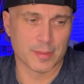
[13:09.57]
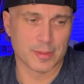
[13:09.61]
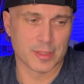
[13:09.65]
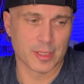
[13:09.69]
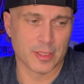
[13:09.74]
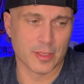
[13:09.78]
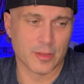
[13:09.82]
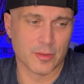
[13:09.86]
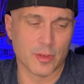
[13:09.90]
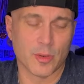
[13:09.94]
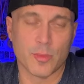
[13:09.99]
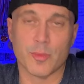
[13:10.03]
Because I
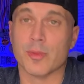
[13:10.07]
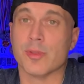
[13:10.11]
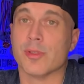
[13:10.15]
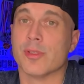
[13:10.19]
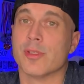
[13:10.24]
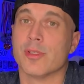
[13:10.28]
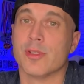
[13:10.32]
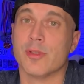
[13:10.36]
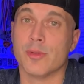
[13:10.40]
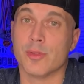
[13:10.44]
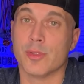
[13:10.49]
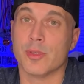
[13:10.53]
know no
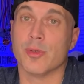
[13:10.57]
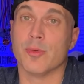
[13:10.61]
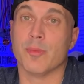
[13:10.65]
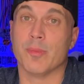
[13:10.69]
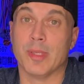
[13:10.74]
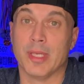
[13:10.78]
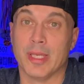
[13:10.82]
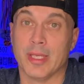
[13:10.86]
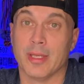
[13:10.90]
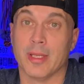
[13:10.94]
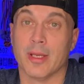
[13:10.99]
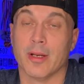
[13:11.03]
one's used to it
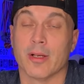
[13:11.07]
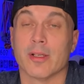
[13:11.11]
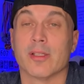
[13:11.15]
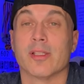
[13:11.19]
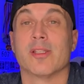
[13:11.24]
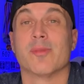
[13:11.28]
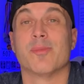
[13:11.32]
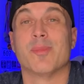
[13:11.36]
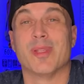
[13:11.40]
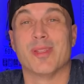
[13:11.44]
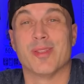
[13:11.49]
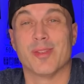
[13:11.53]
being there because
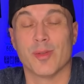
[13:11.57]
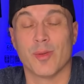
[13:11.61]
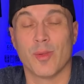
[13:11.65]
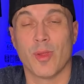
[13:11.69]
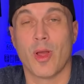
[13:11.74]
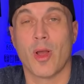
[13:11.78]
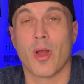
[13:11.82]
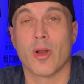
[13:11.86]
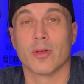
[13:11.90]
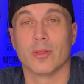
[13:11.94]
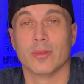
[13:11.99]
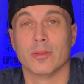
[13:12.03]
it's been so
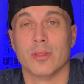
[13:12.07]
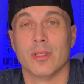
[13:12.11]
long.